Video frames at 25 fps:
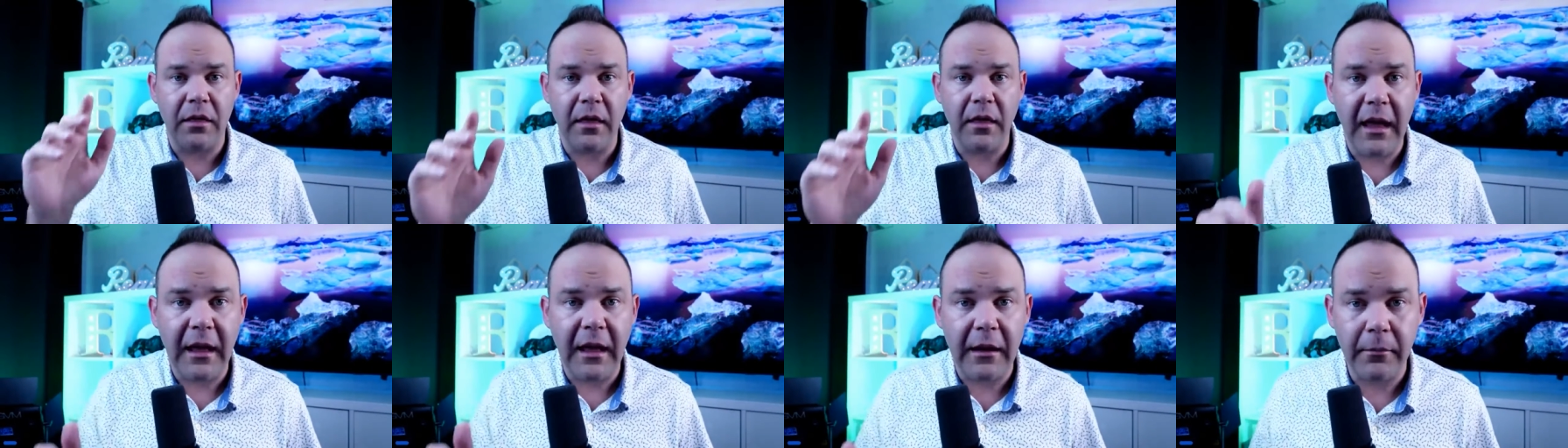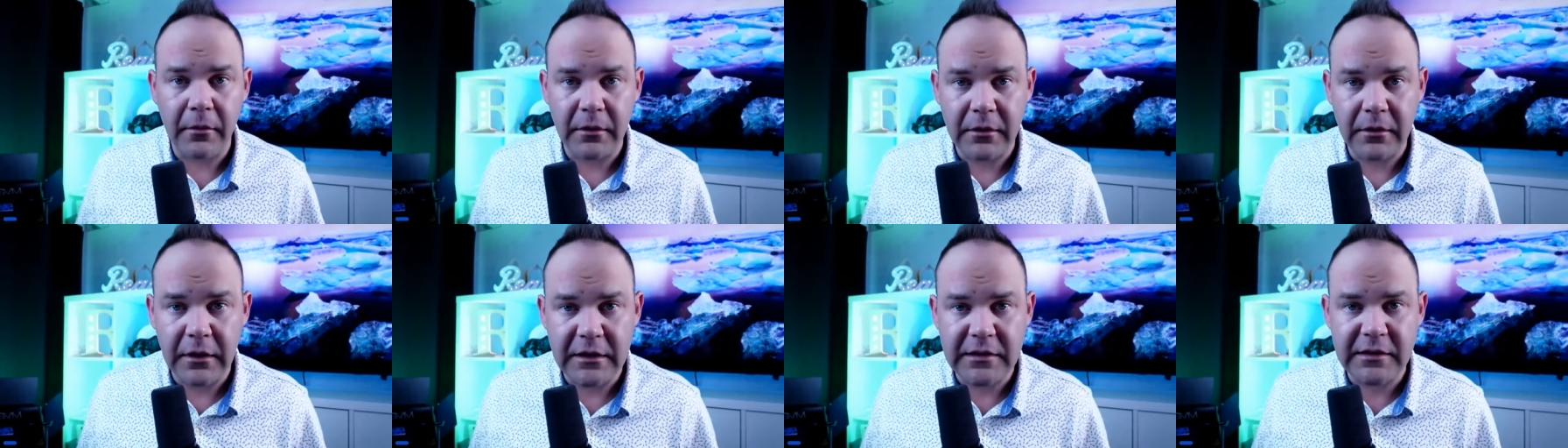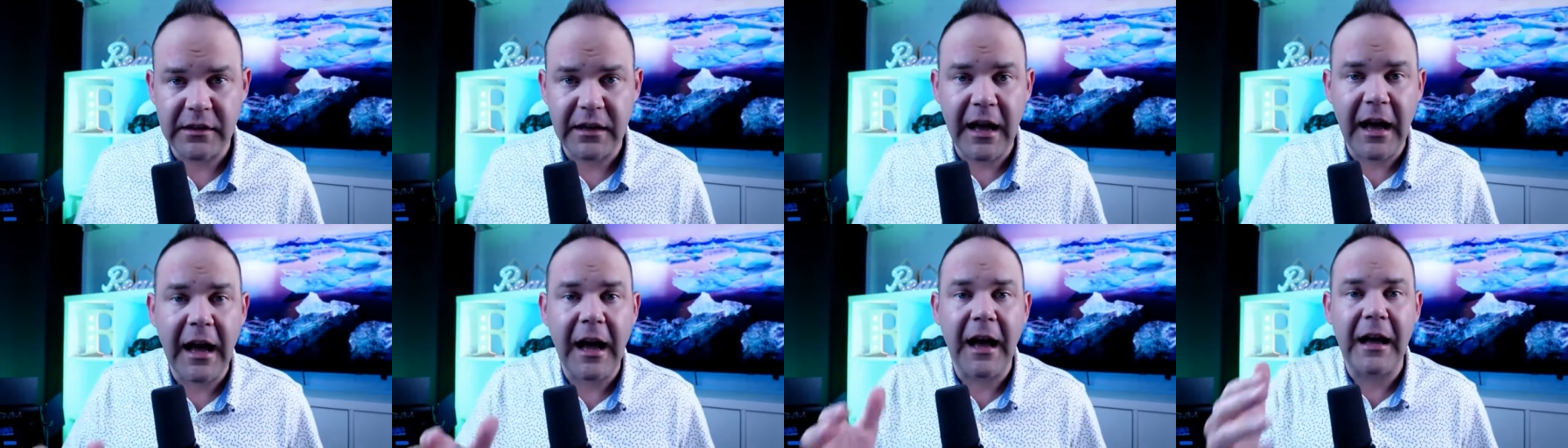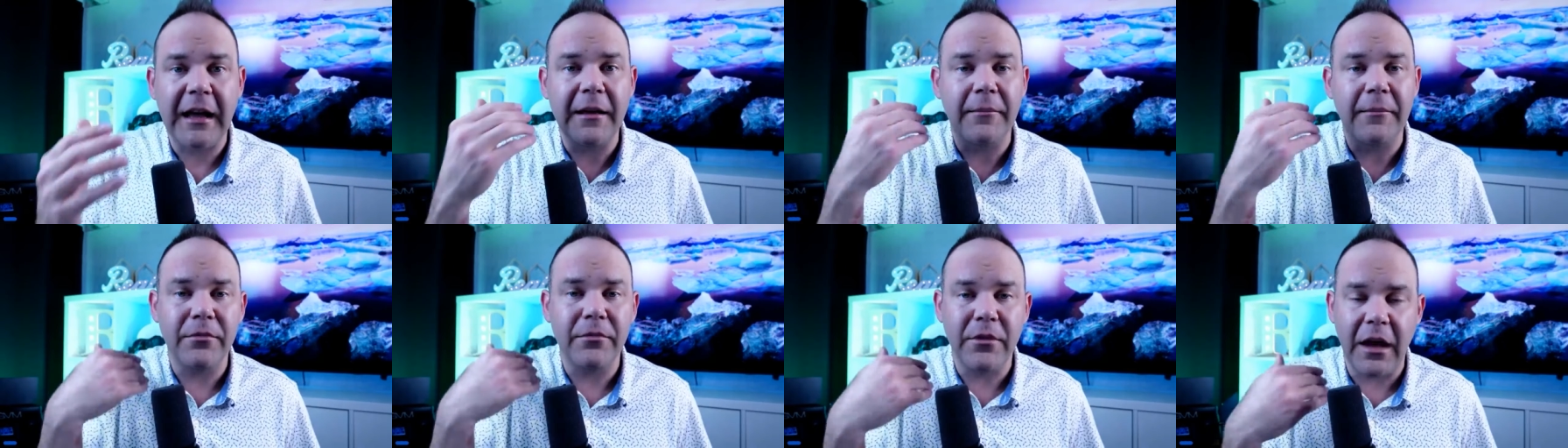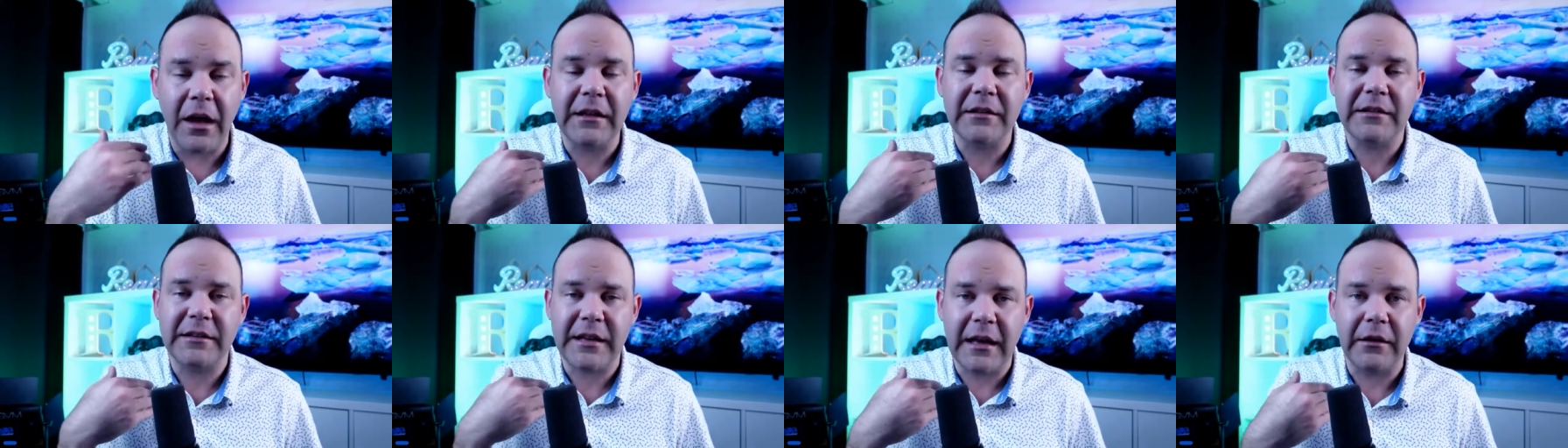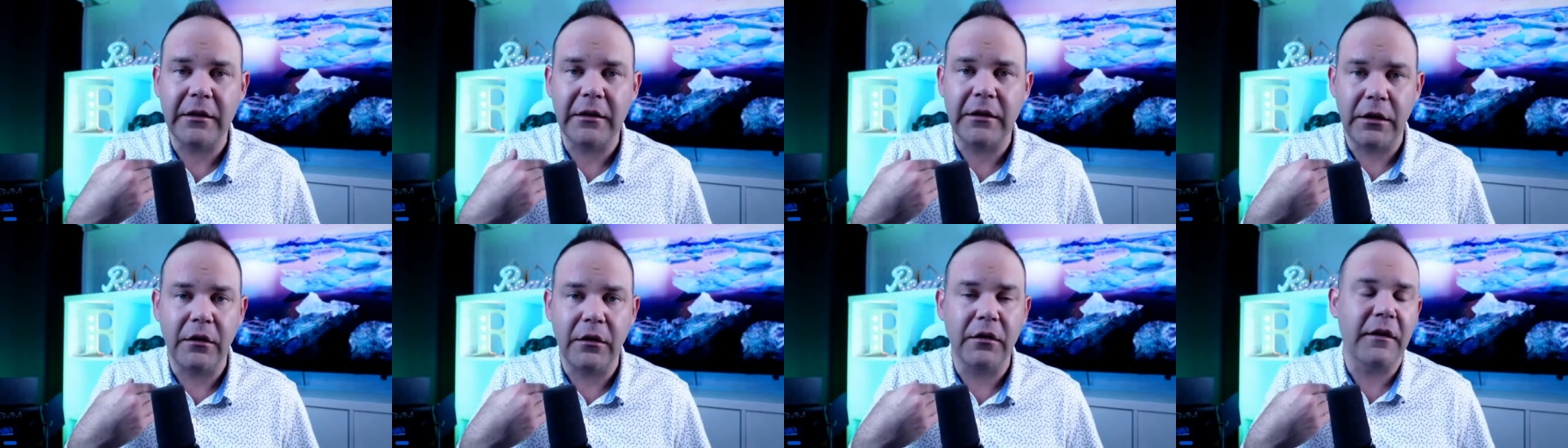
And listen, I am not telling you that